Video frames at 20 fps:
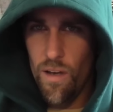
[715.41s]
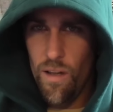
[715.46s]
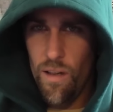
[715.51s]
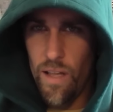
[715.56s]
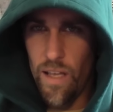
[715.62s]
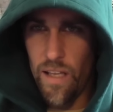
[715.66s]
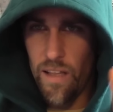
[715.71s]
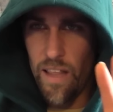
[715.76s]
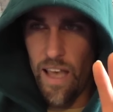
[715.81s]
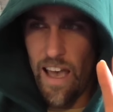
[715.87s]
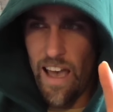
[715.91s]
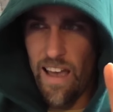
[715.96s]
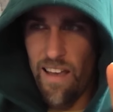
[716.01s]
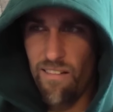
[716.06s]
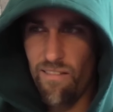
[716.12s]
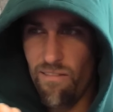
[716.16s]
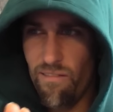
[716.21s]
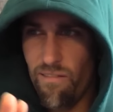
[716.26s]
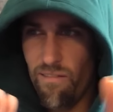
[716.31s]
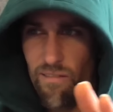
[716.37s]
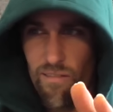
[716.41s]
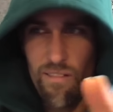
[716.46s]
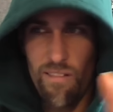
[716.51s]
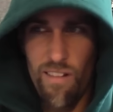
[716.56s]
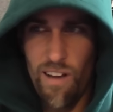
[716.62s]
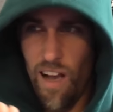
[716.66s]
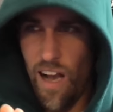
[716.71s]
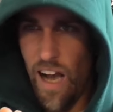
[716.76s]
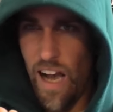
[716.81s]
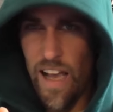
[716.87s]
like that.
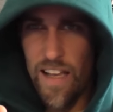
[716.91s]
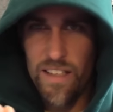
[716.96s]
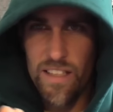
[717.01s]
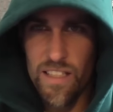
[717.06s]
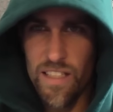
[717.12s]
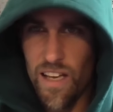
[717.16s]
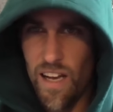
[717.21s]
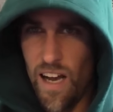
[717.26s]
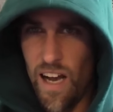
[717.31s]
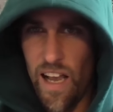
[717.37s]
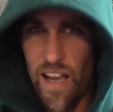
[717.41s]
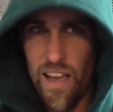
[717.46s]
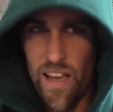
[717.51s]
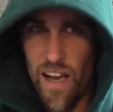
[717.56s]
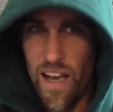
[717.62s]
I just I,